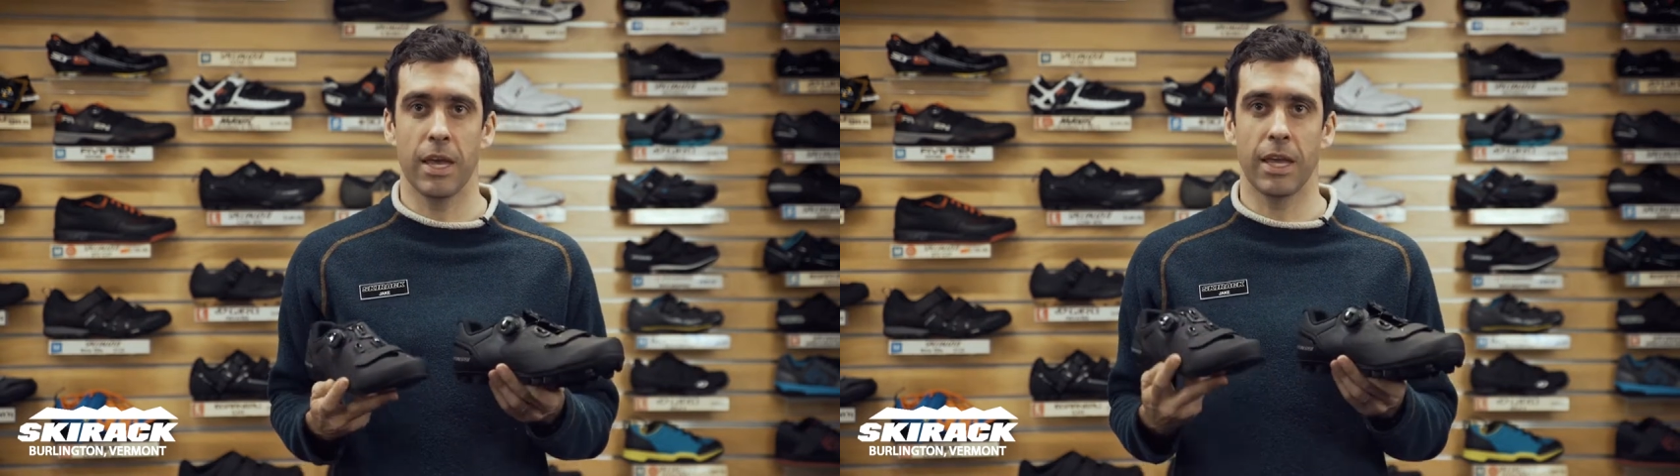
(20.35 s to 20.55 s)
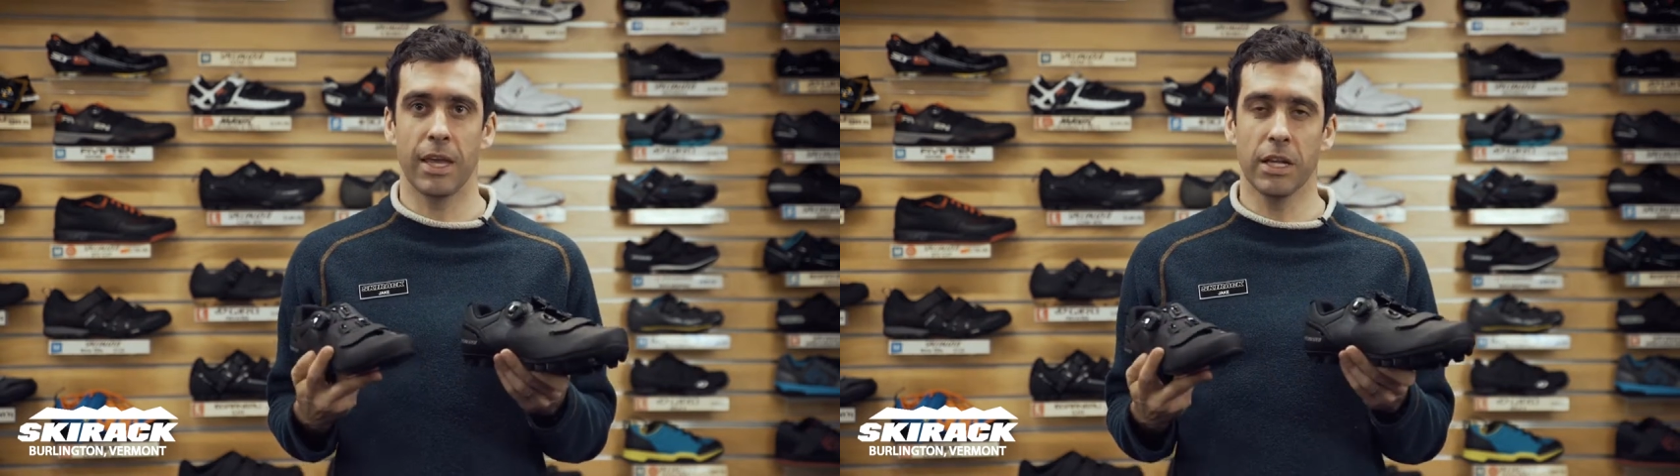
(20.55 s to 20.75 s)

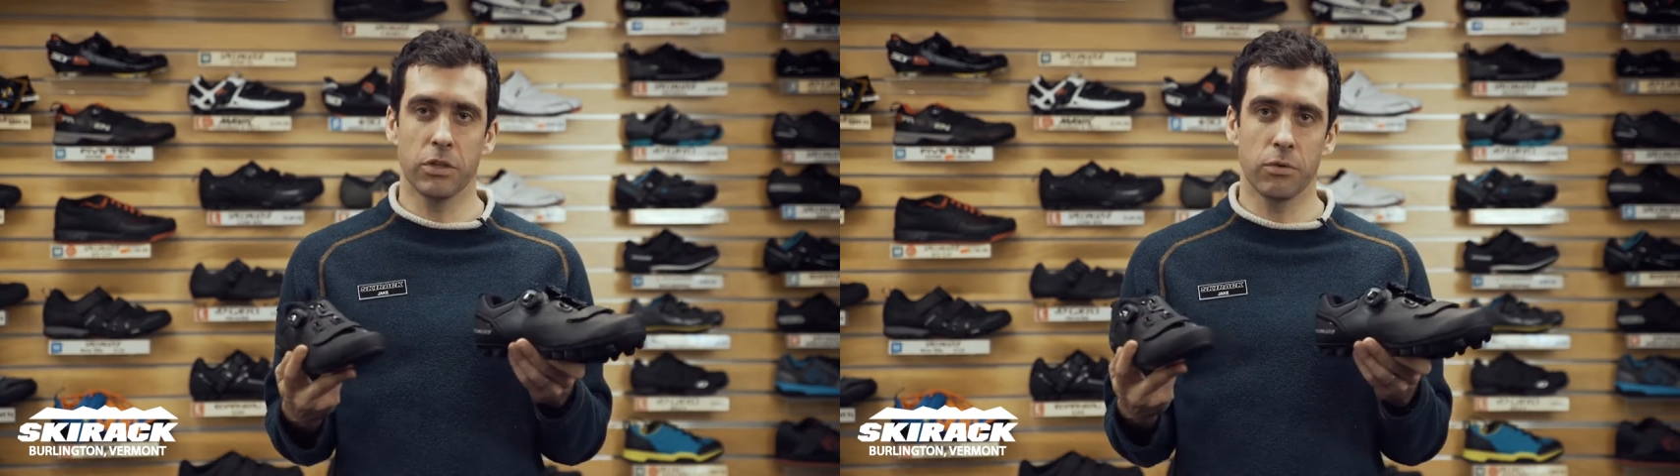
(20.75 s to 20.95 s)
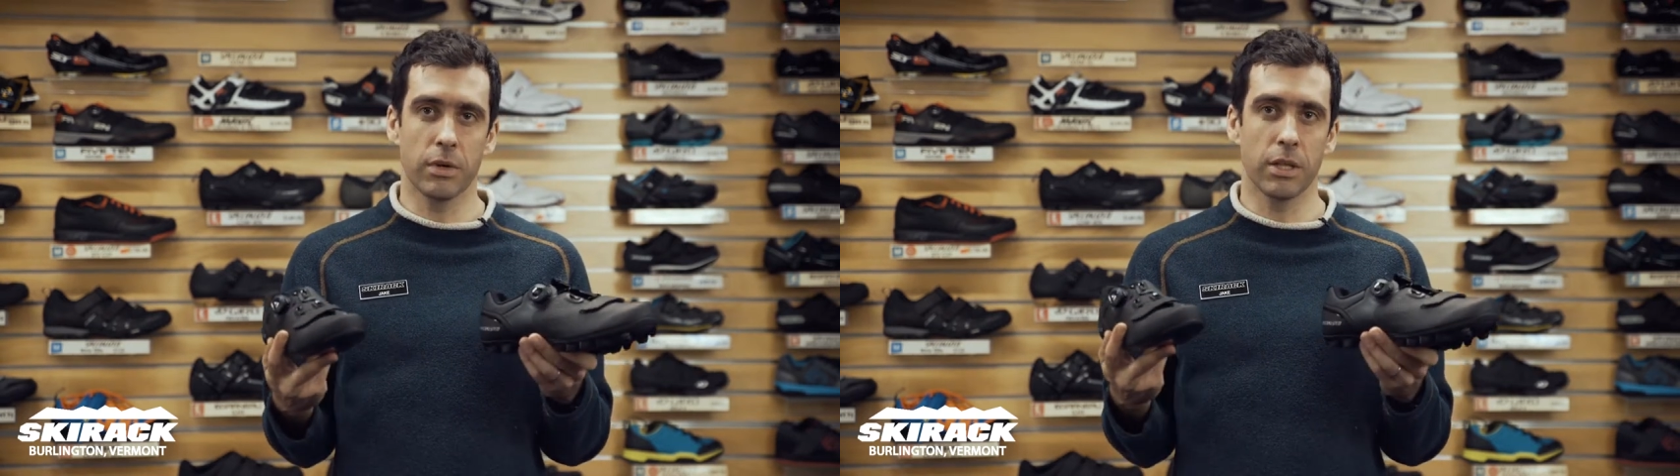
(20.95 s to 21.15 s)
and
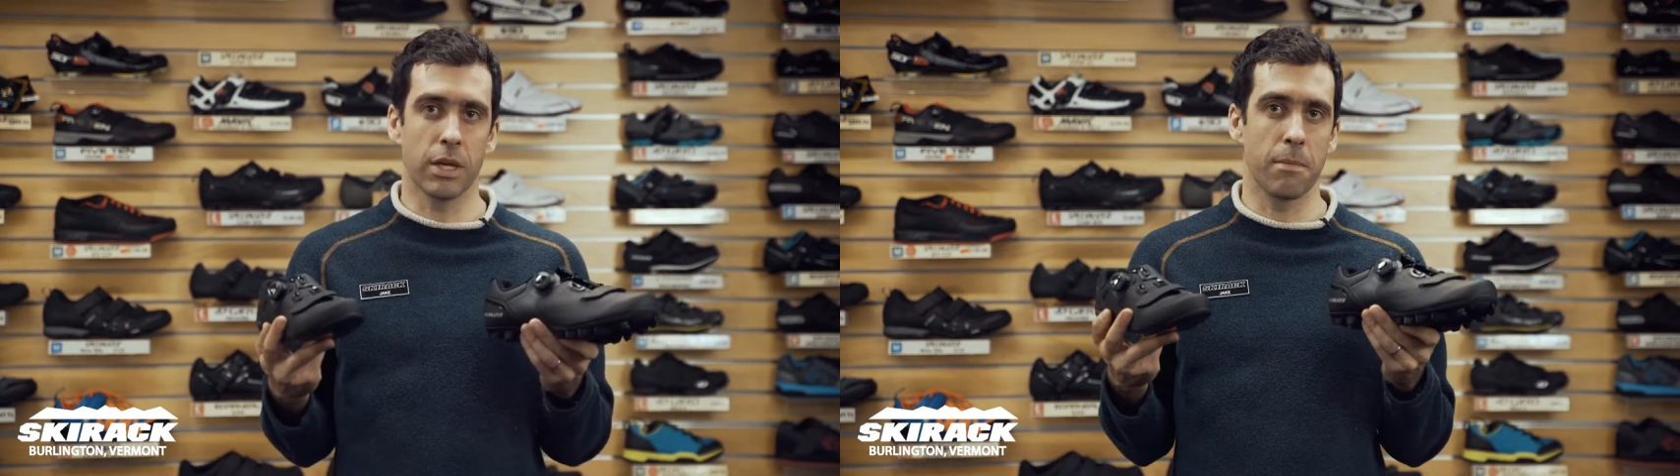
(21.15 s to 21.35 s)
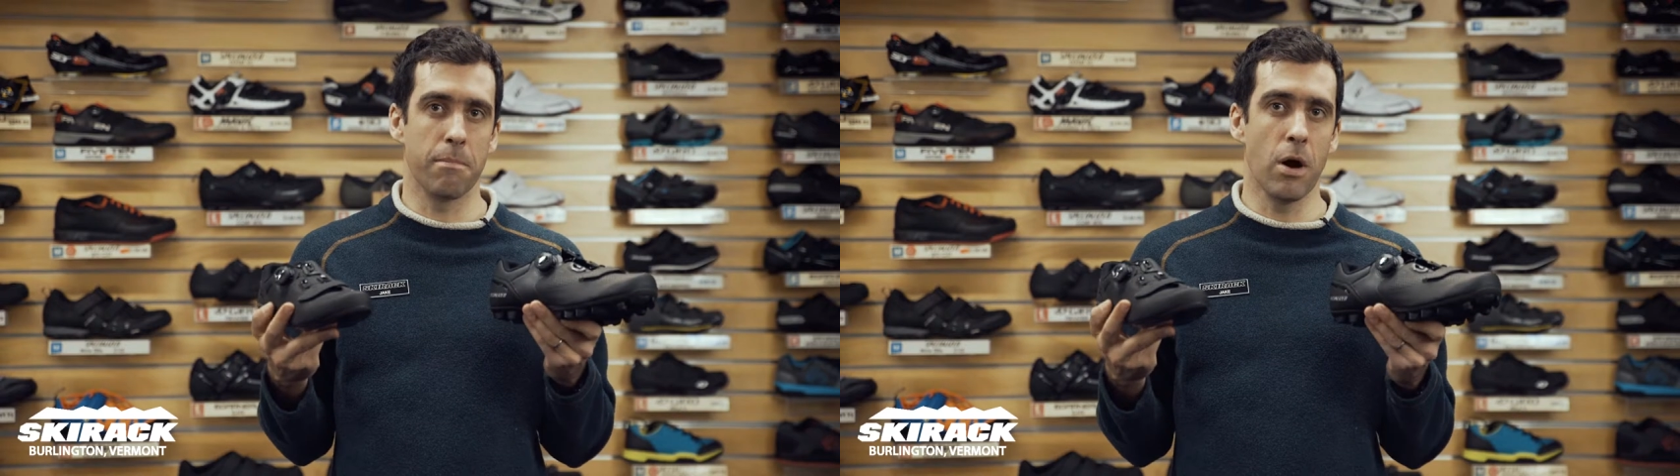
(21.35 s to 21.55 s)
gets you
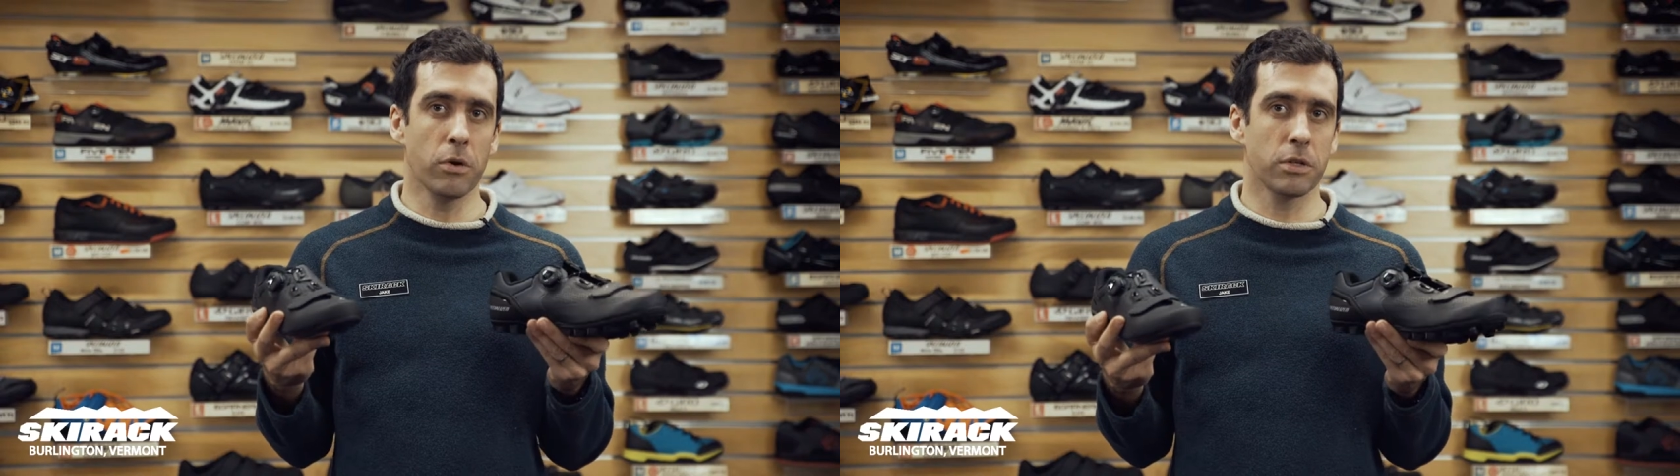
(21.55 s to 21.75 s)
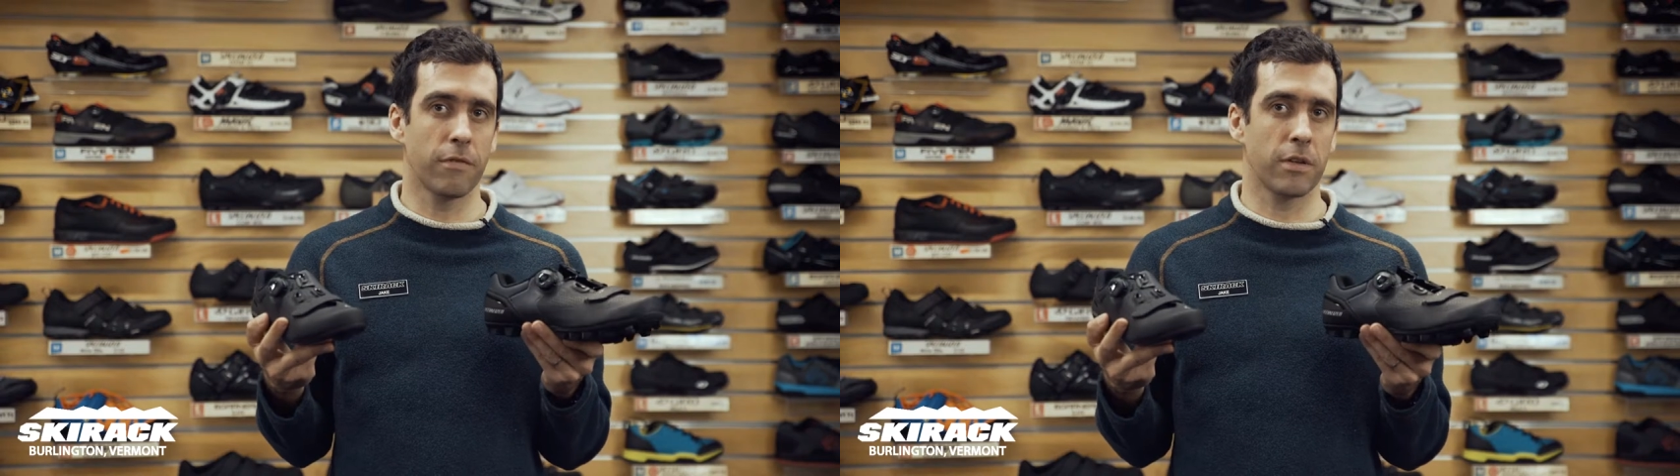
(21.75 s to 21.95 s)
really most of